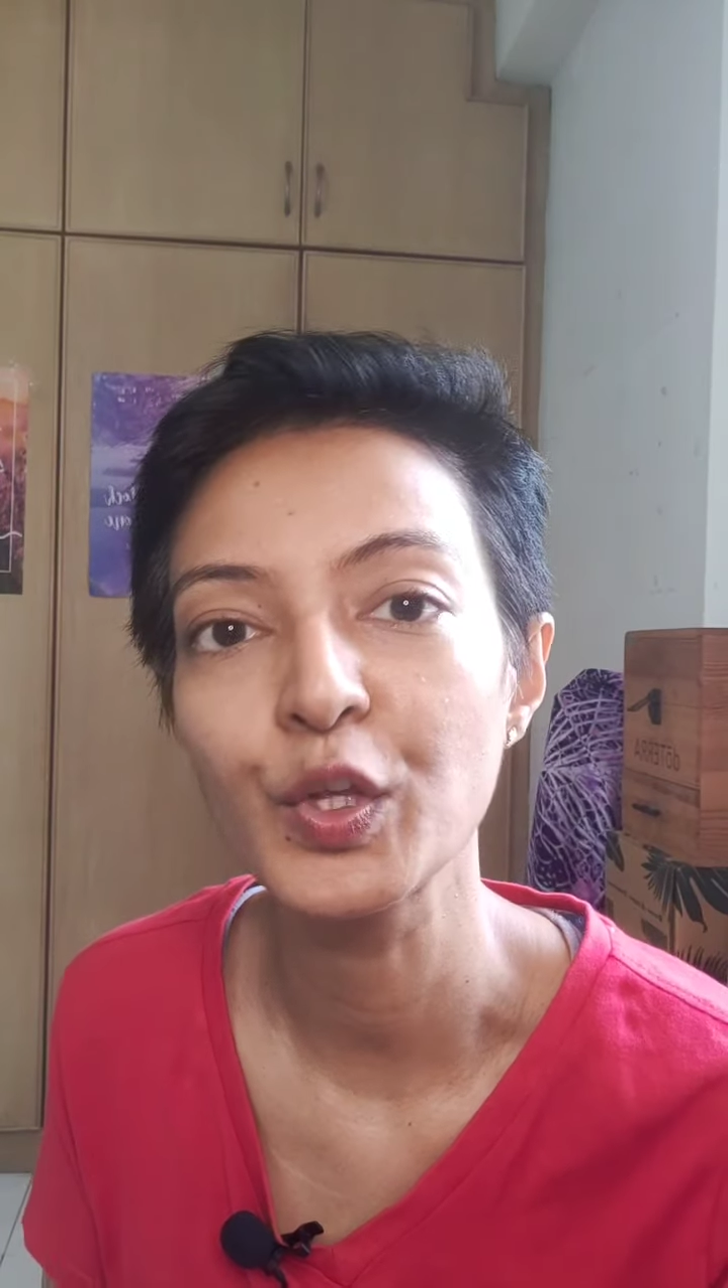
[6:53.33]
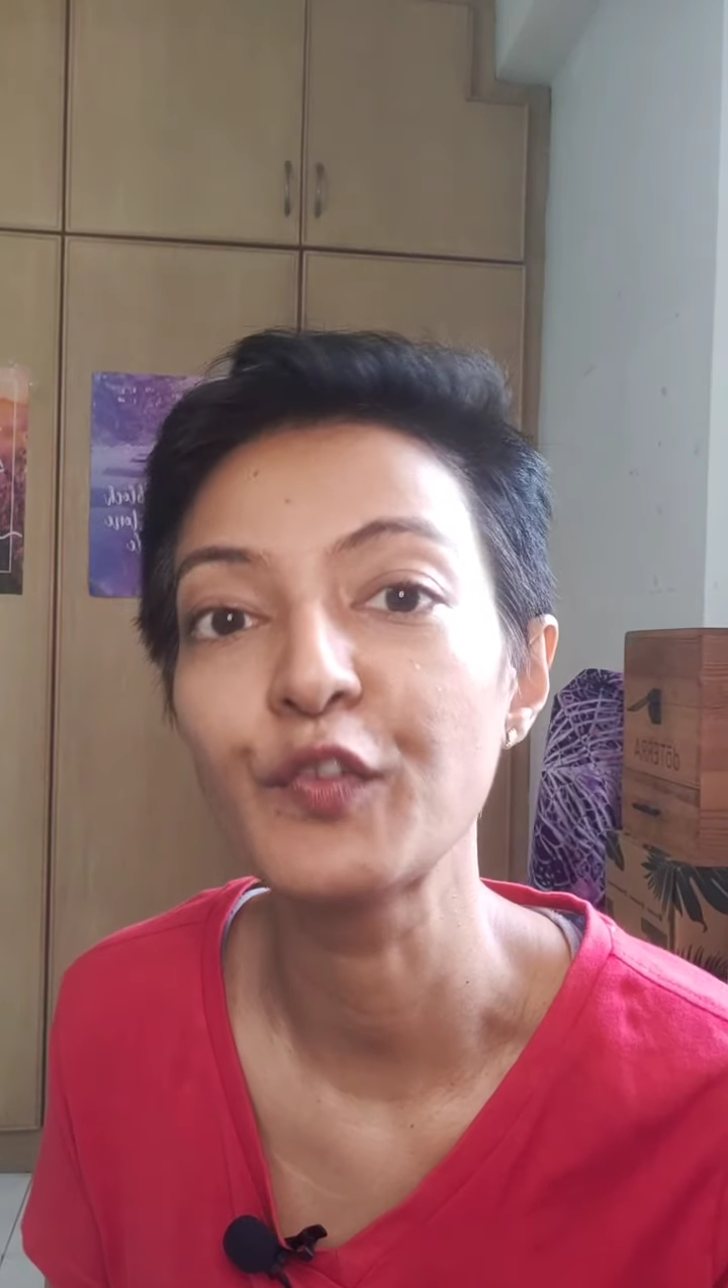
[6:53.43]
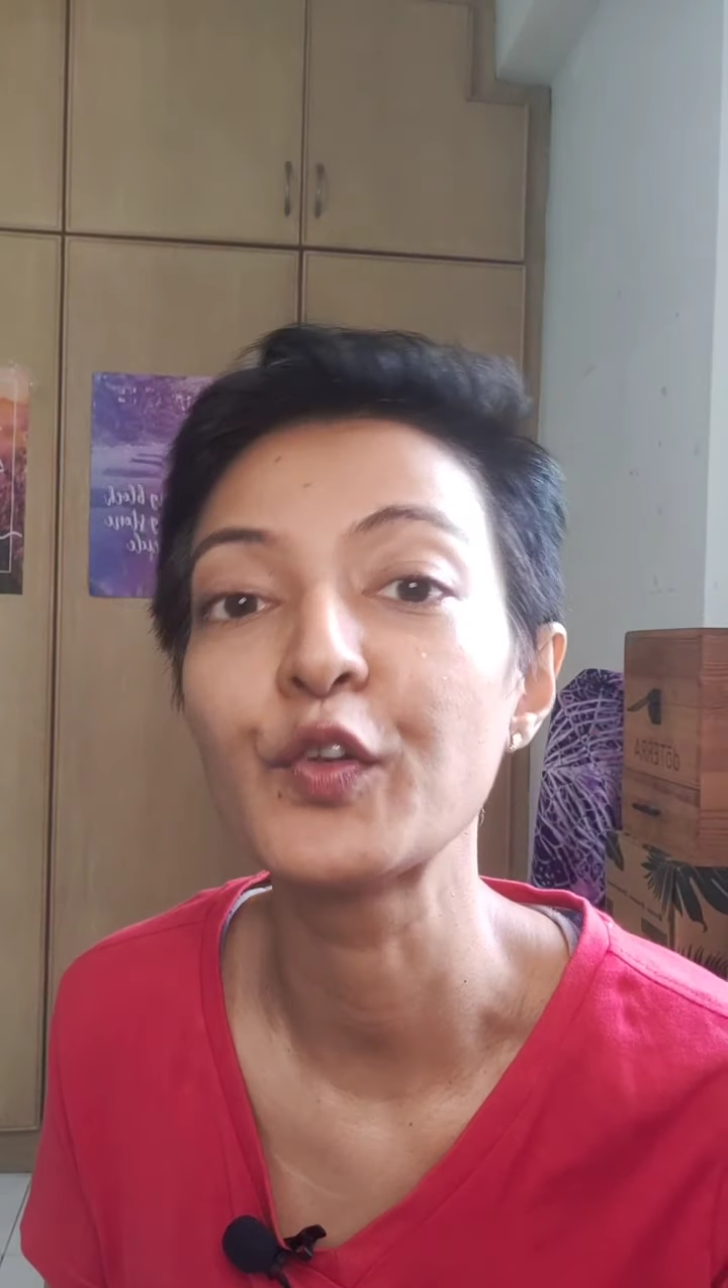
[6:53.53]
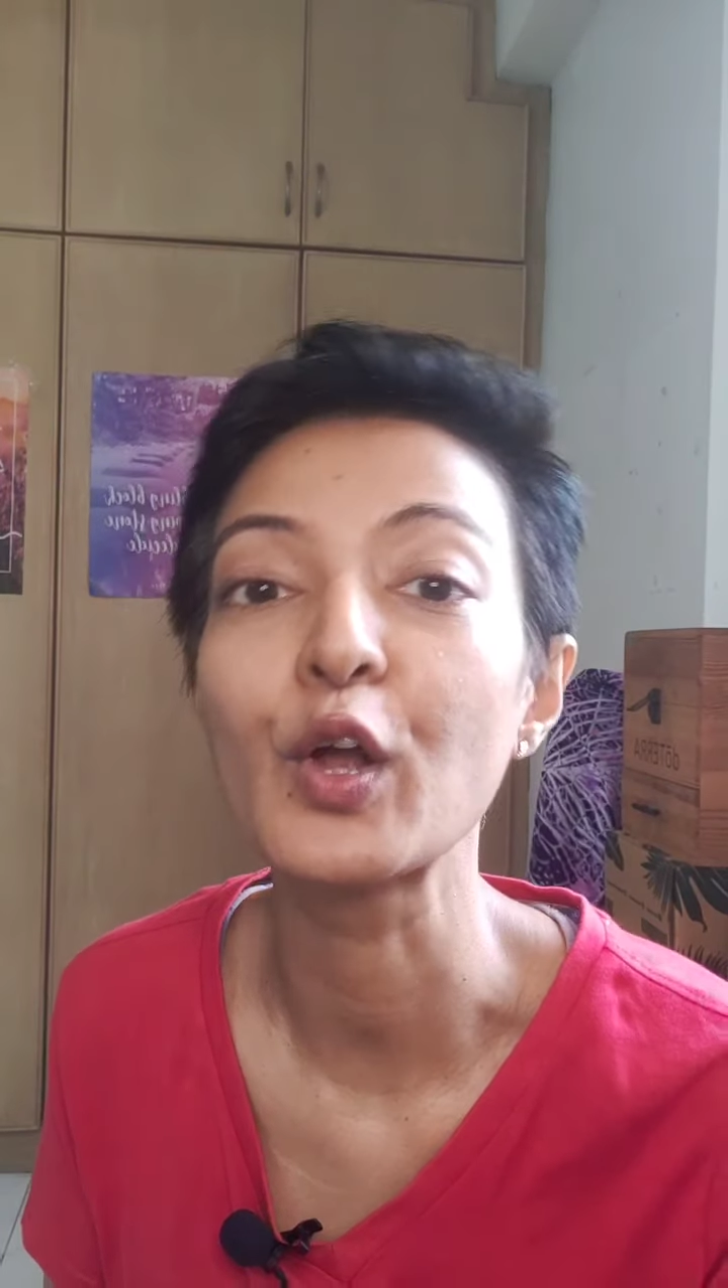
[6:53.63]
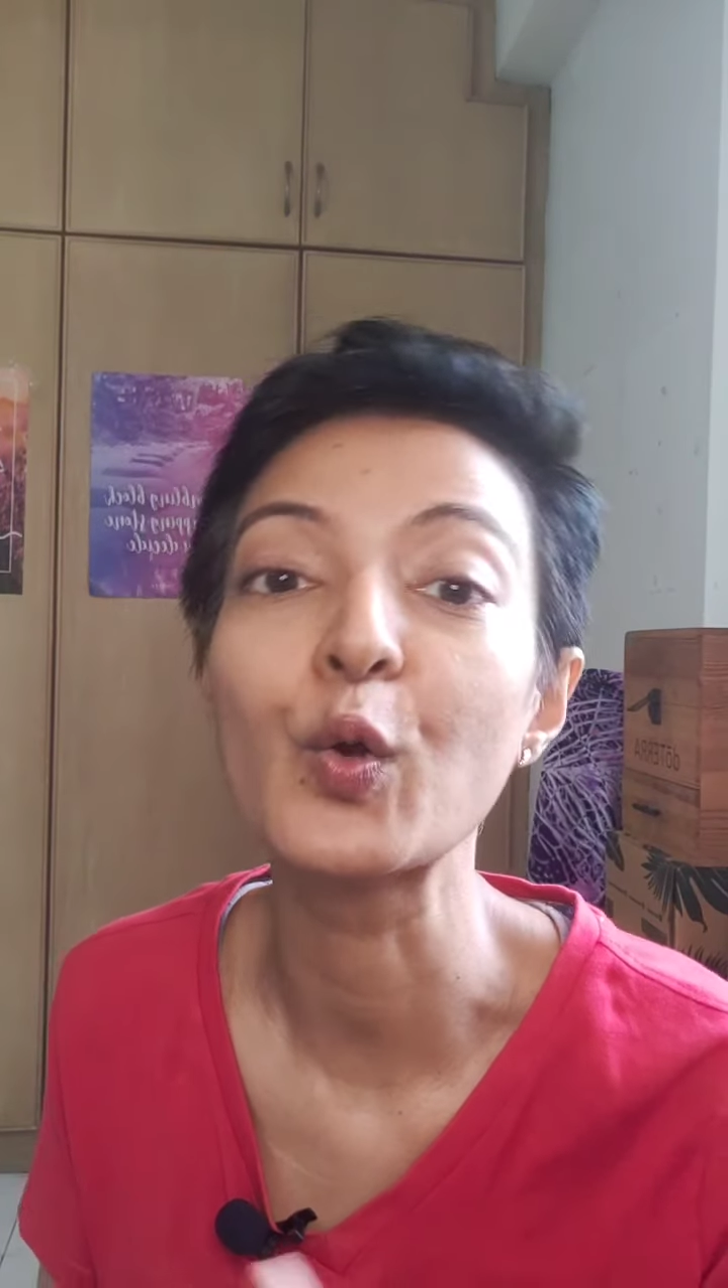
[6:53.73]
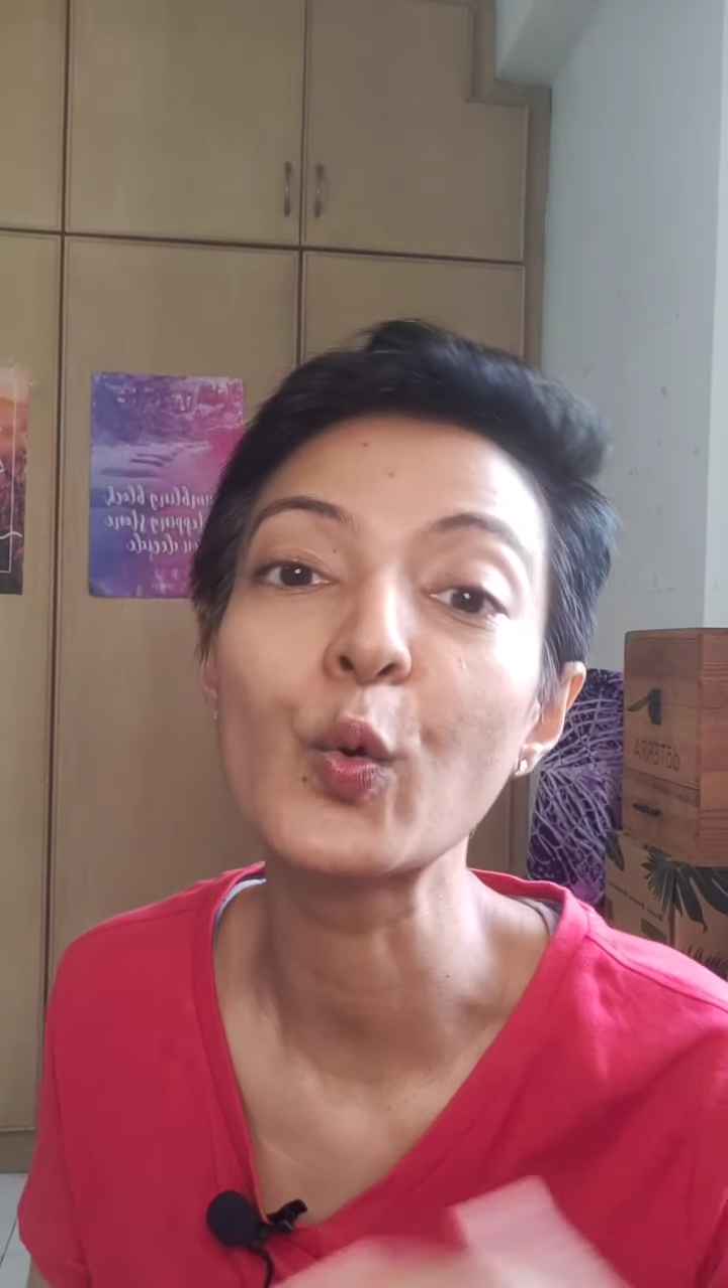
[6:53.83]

if you're